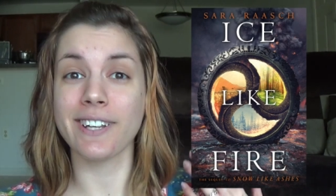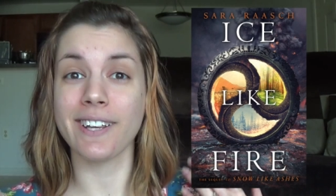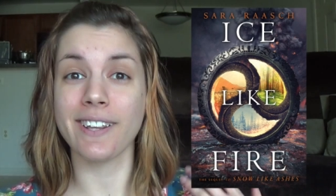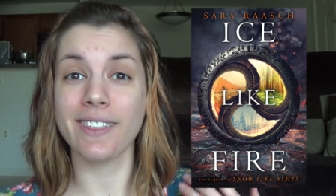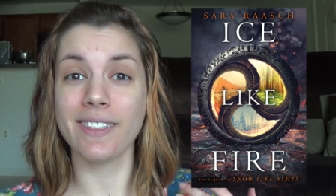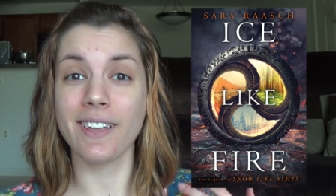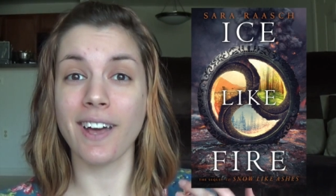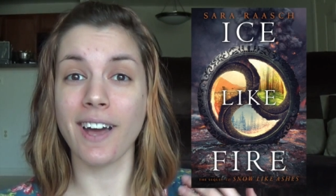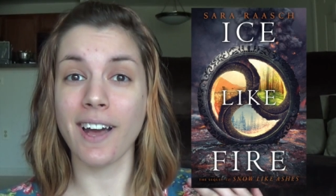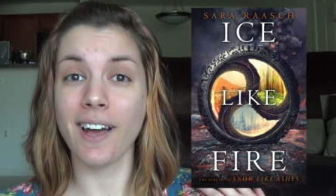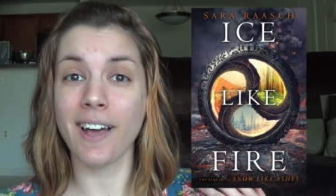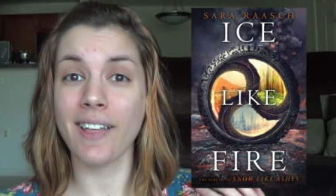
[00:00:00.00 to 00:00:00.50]
He
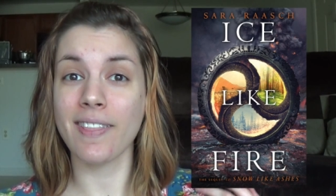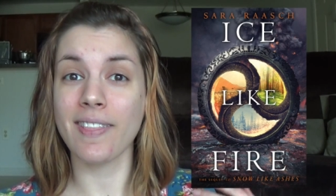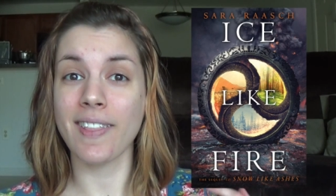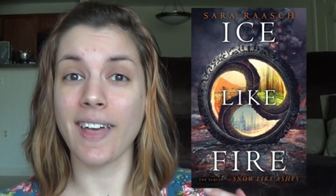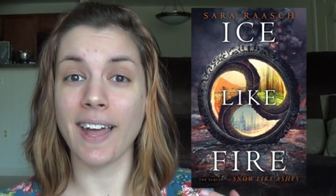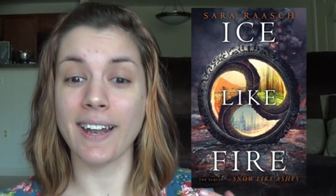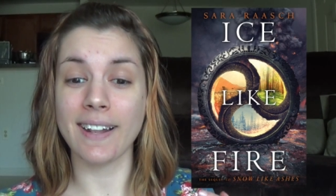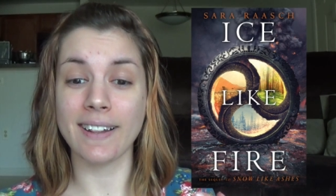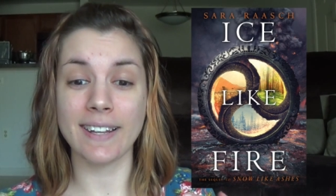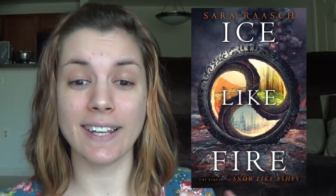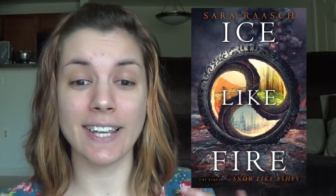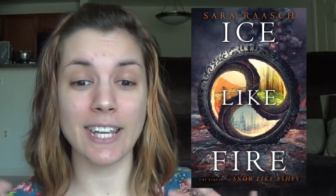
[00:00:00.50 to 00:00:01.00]
thought
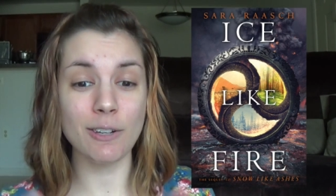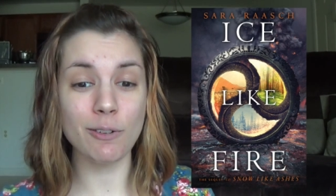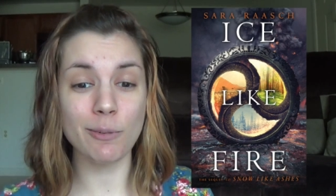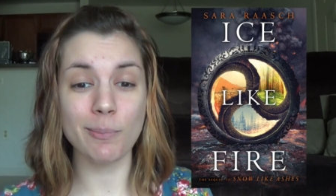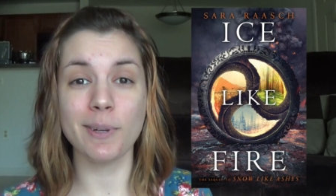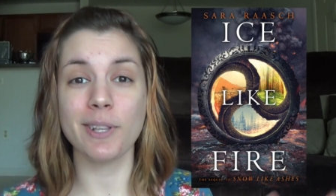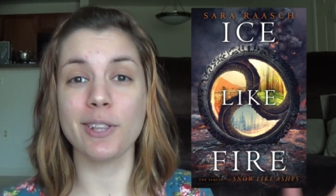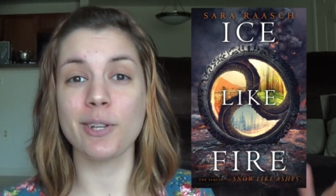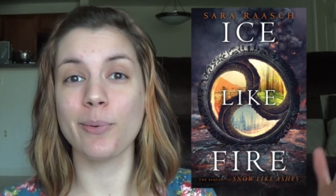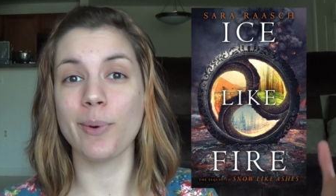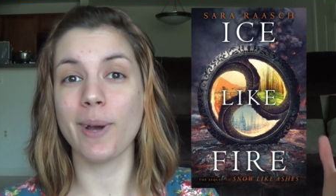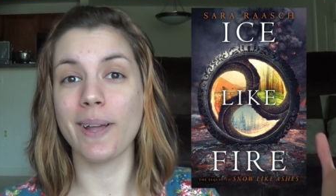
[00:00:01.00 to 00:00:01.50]
that he would
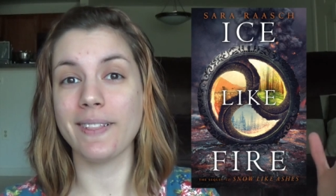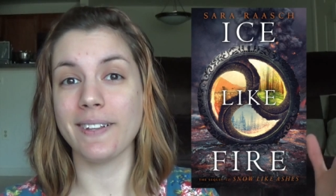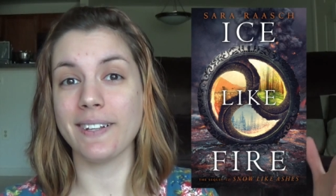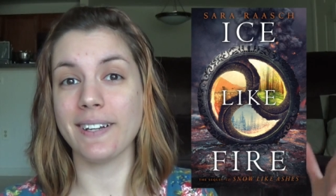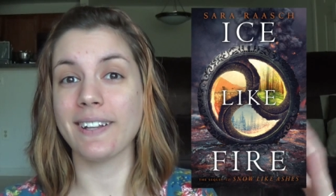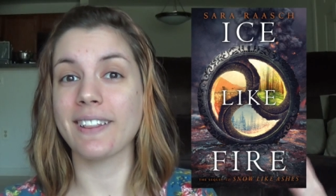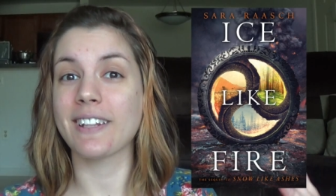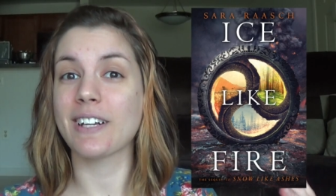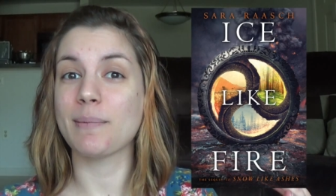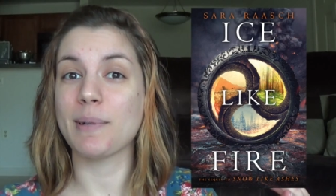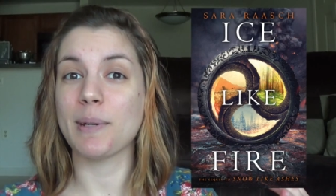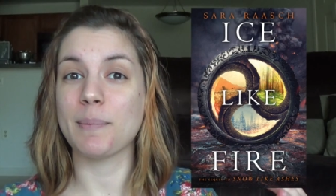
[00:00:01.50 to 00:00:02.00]
be the one
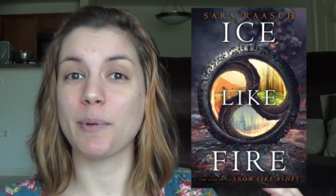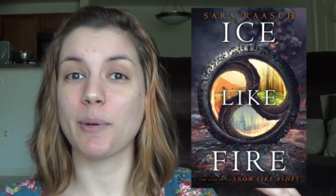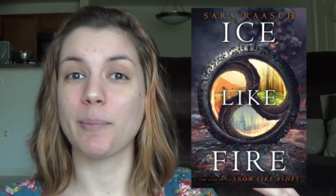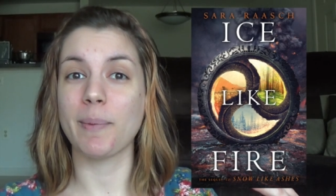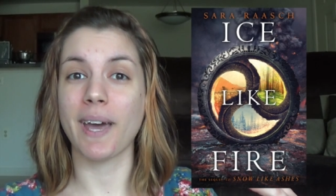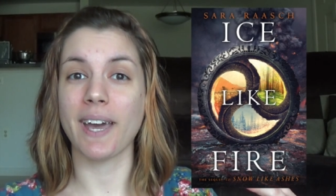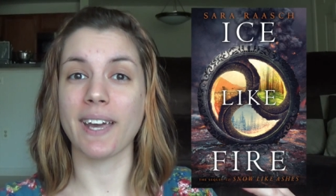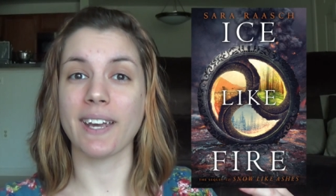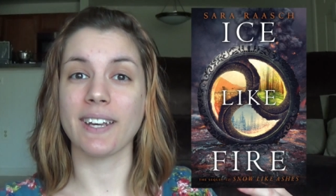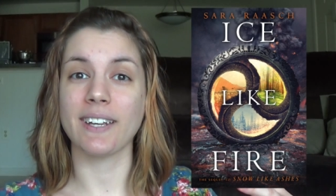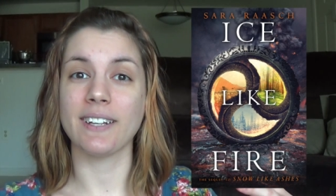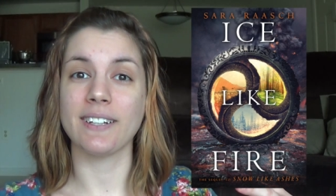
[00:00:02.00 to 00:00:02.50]
leading their people
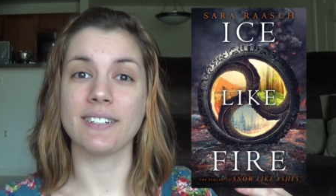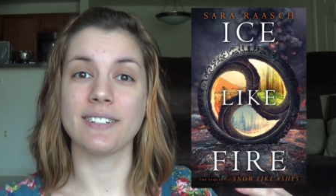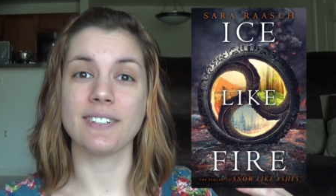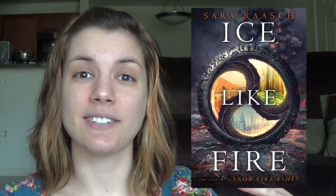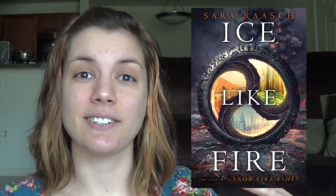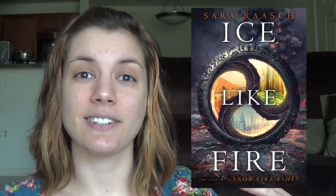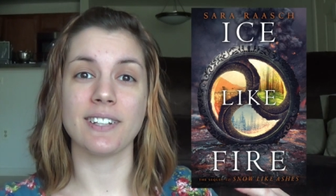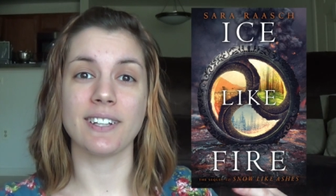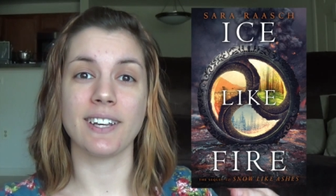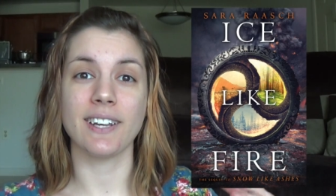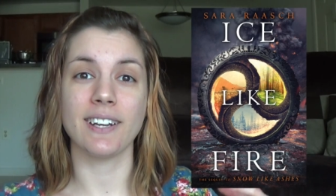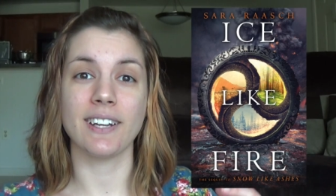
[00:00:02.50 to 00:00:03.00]
back
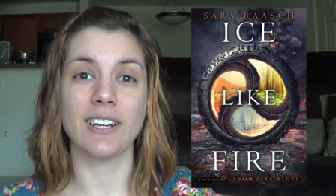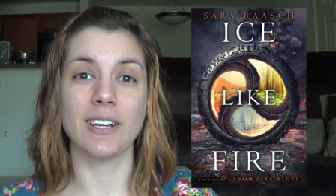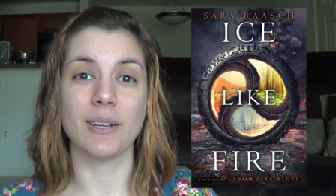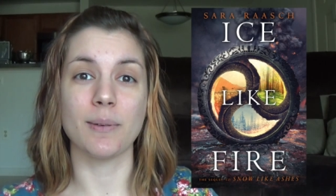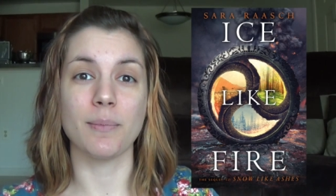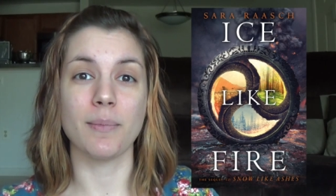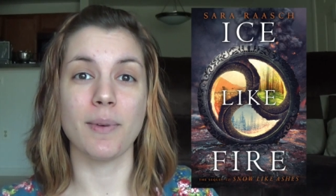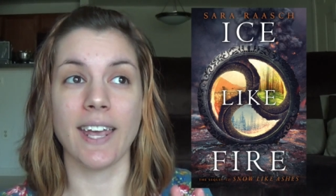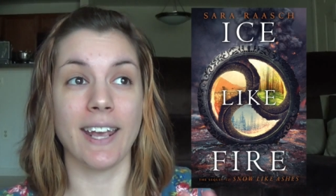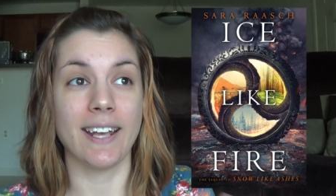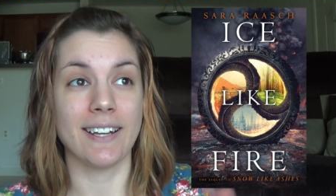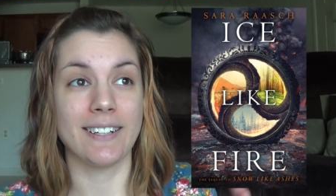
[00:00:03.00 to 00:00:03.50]
into the
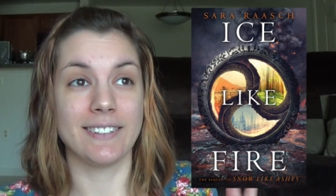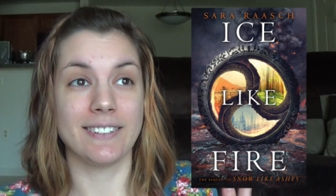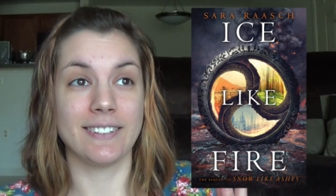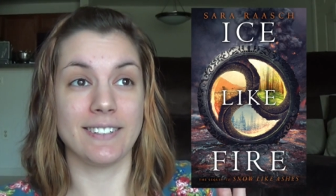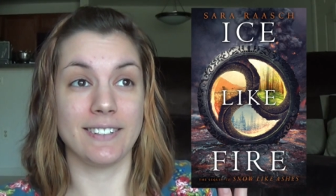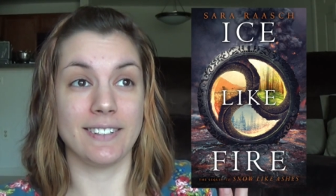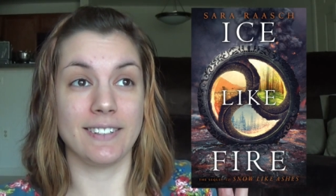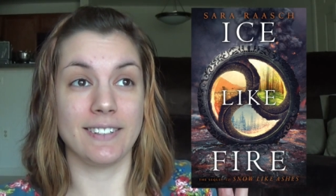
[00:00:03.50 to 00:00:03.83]
kingdom, and